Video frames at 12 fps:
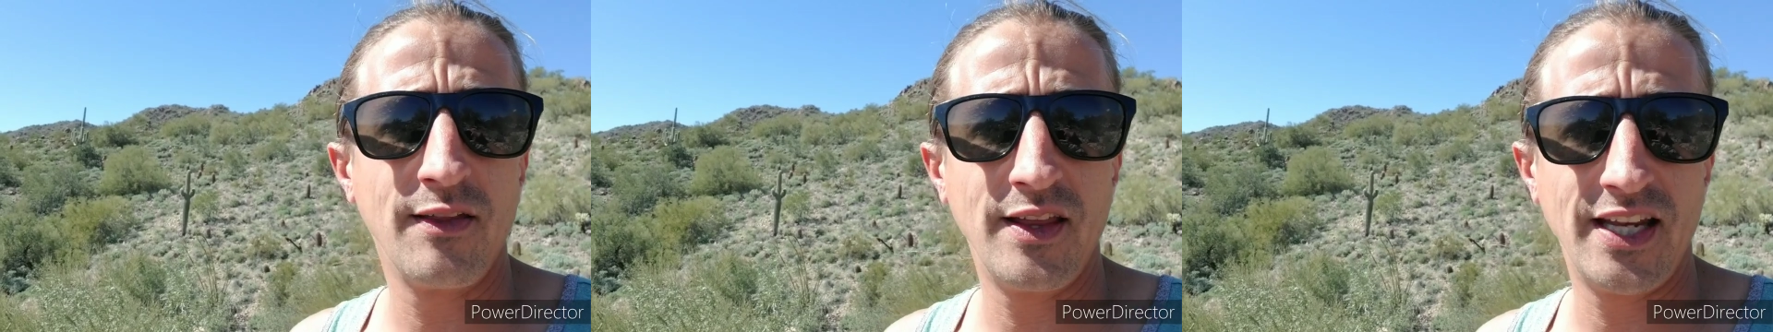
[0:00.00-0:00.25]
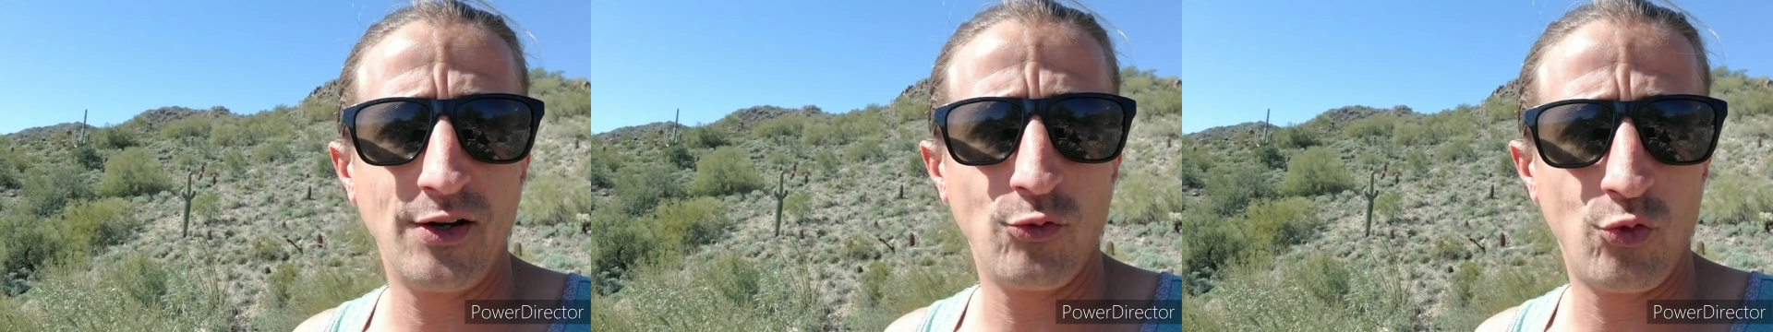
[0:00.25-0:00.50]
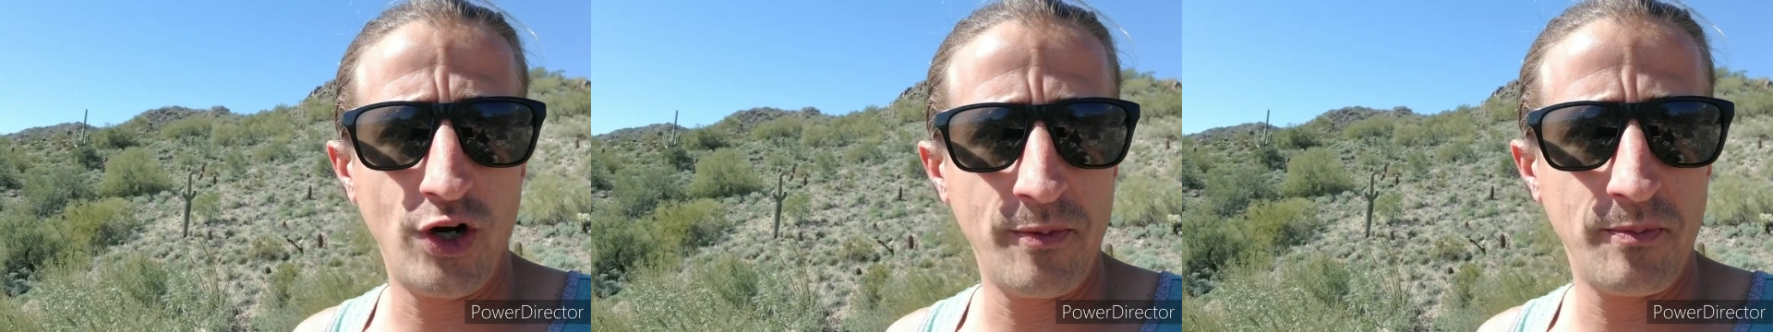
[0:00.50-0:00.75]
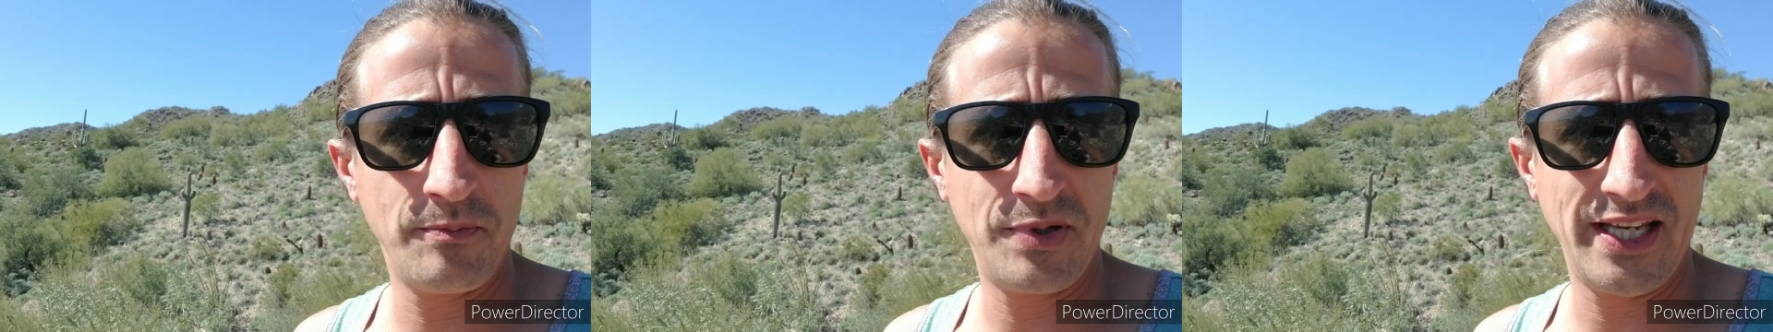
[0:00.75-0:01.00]
the
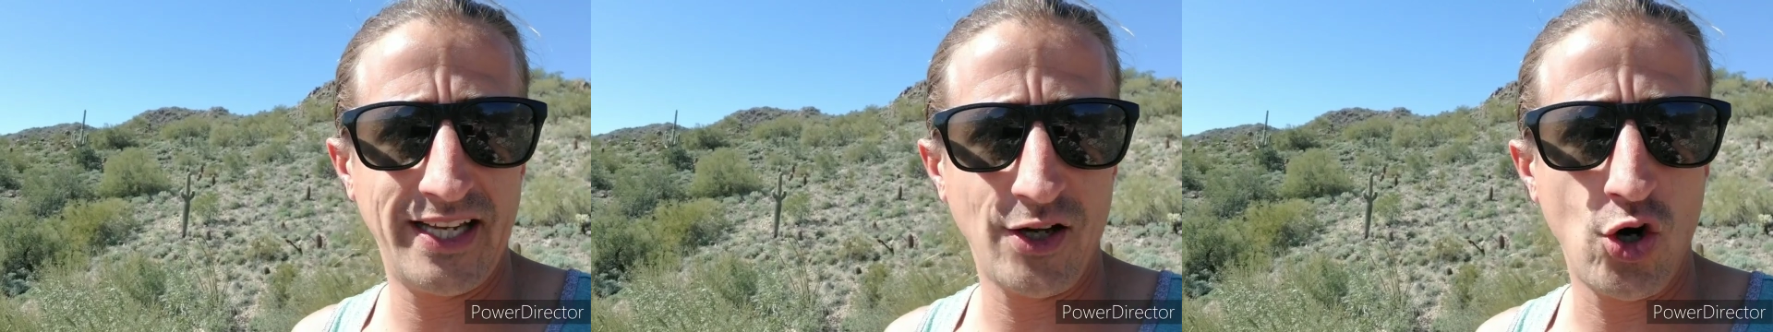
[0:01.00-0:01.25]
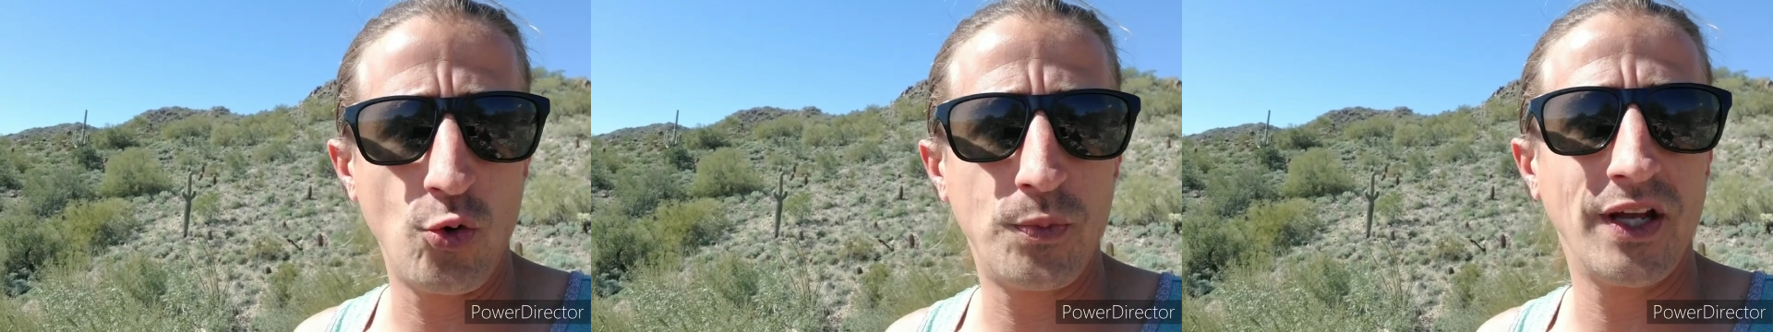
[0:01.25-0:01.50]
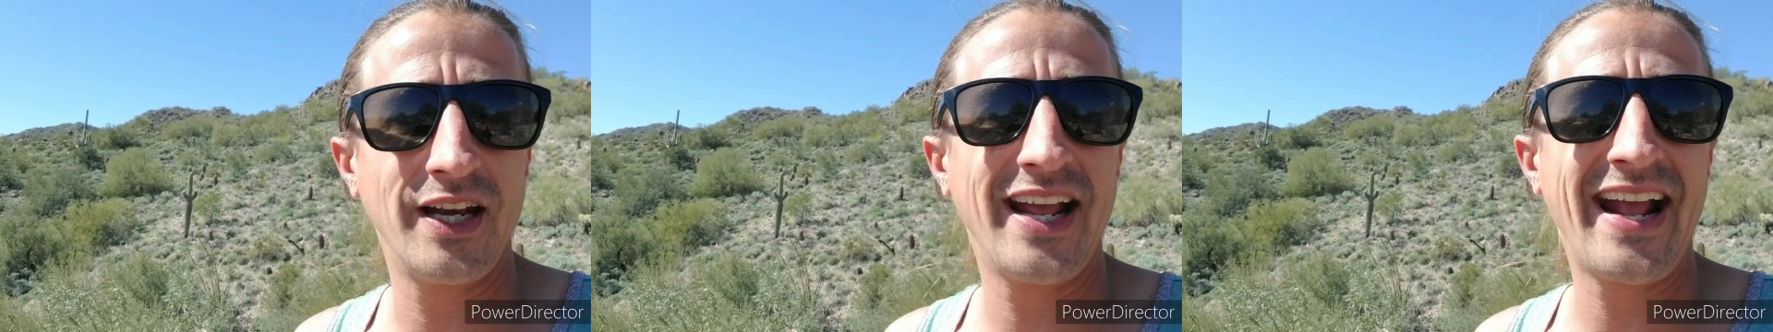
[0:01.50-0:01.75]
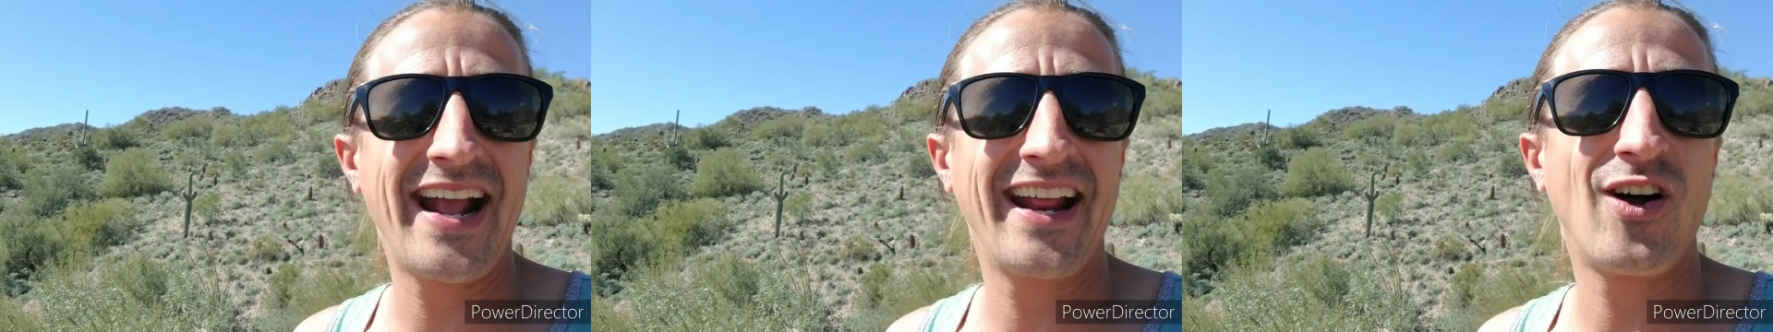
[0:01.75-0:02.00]
rim being open,
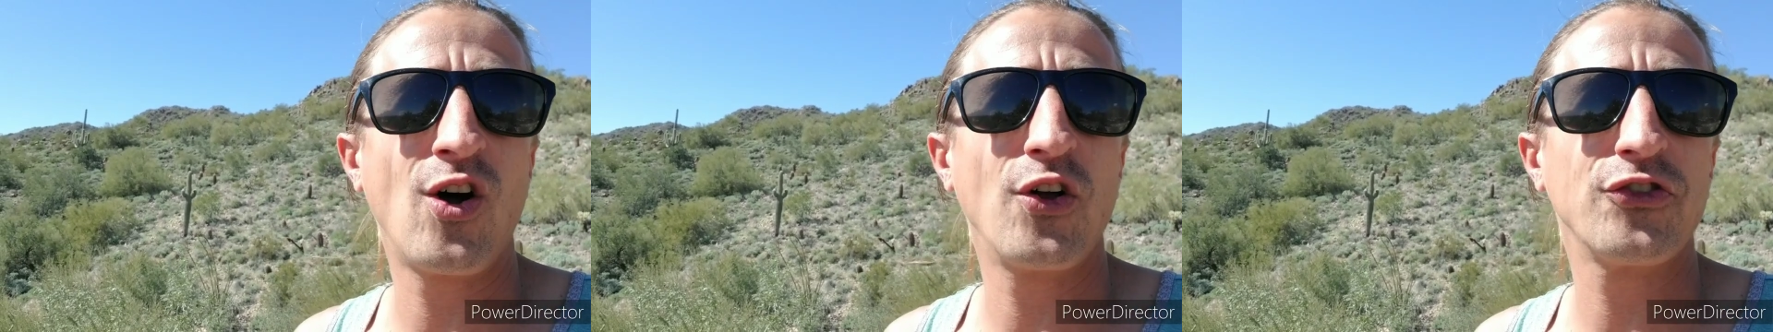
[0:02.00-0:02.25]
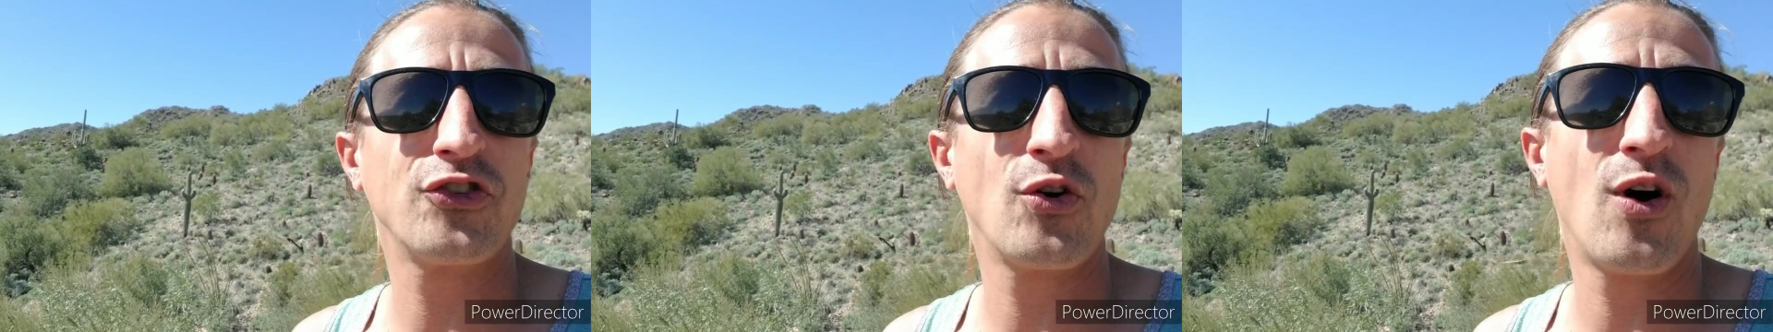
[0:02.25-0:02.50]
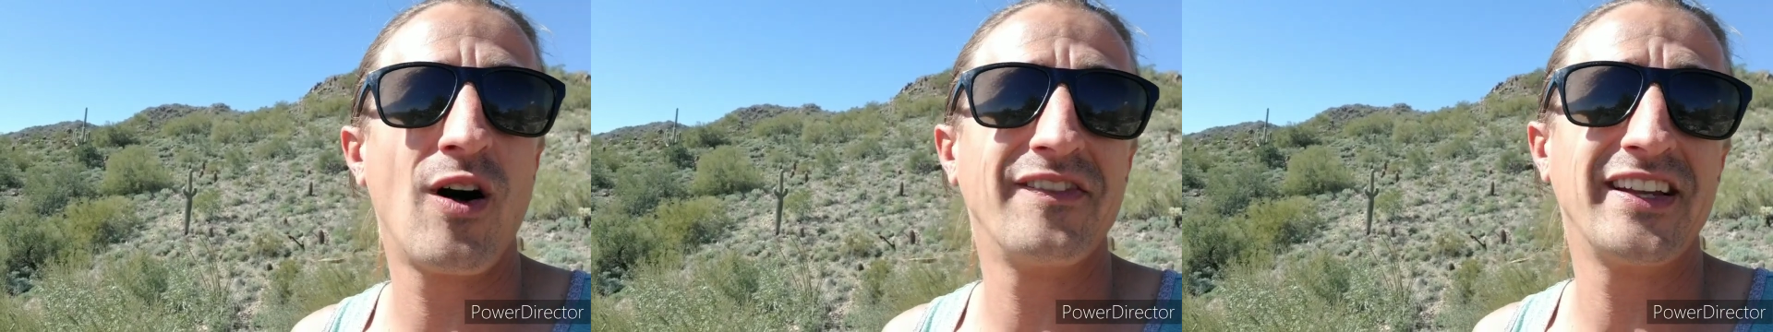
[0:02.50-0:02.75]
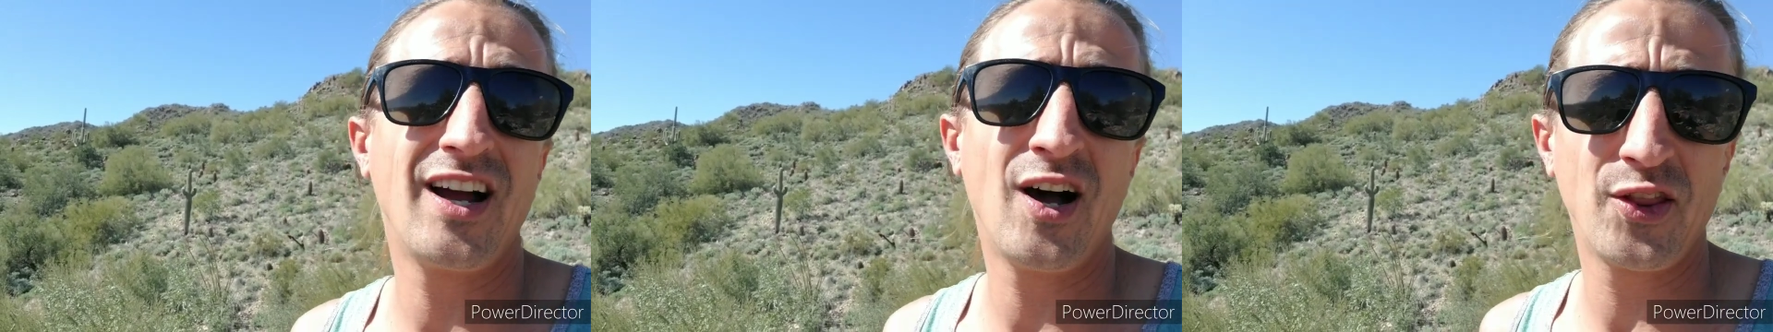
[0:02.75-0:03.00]
and also on
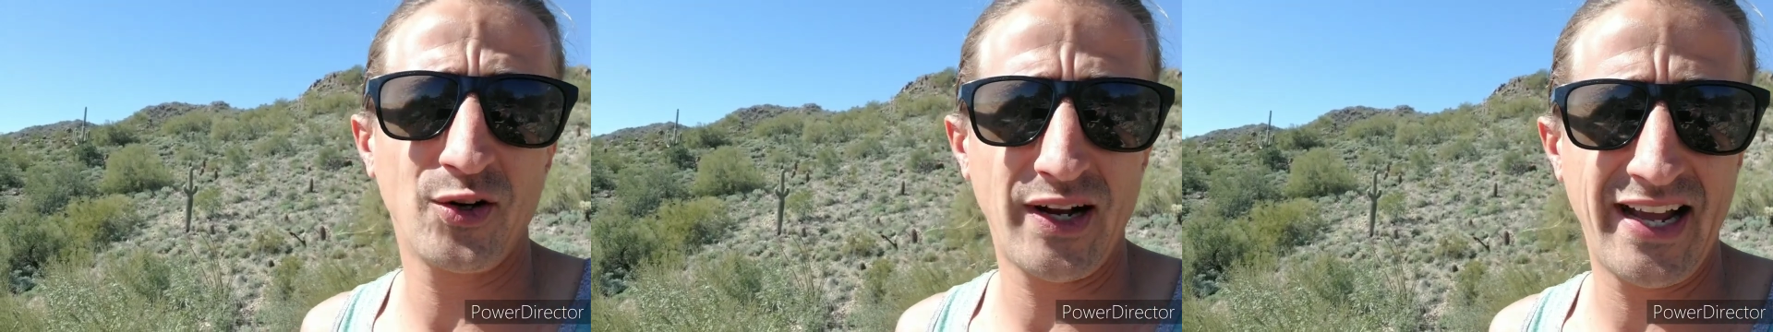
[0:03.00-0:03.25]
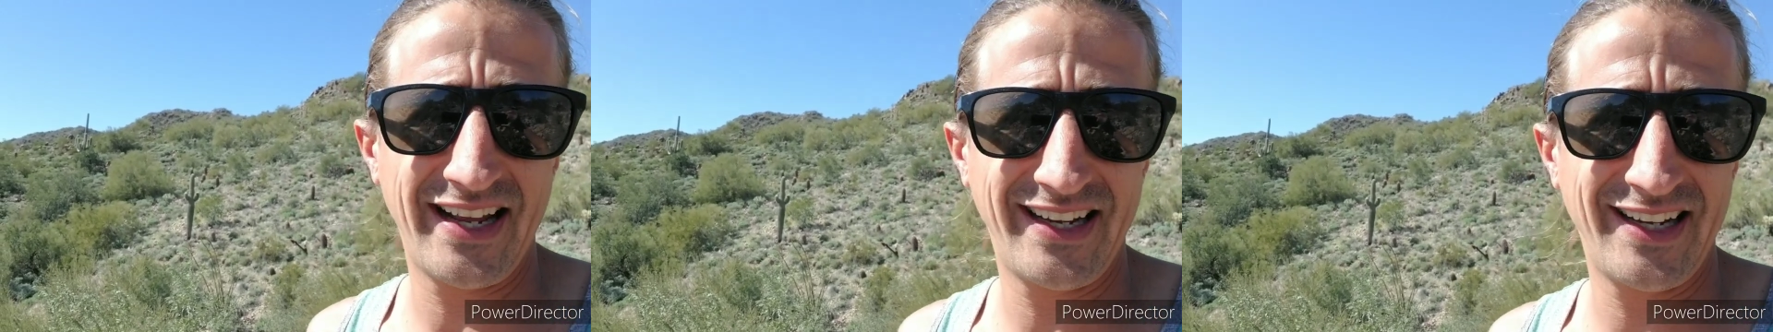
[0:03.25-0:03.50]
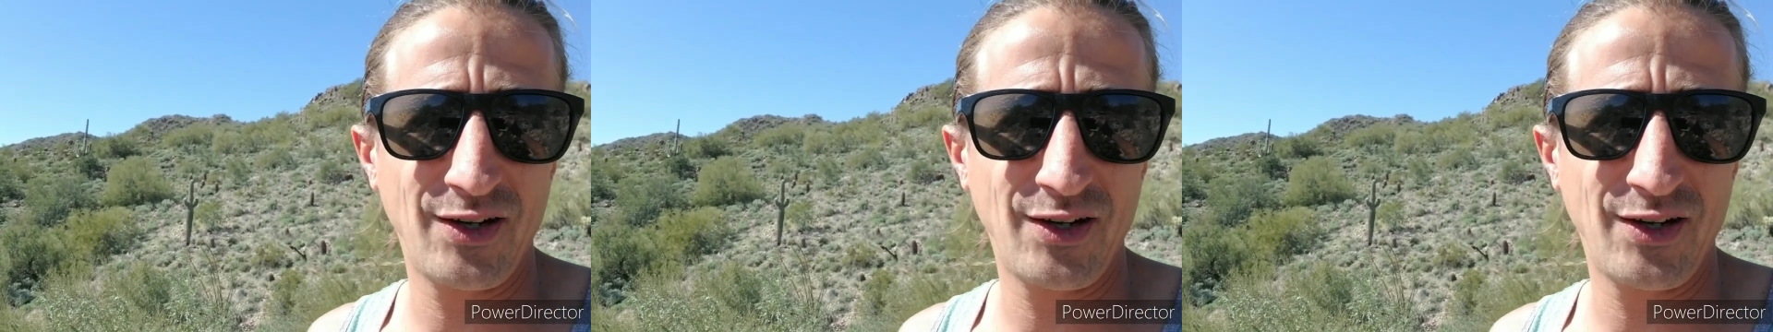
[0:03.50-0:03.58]
the other end,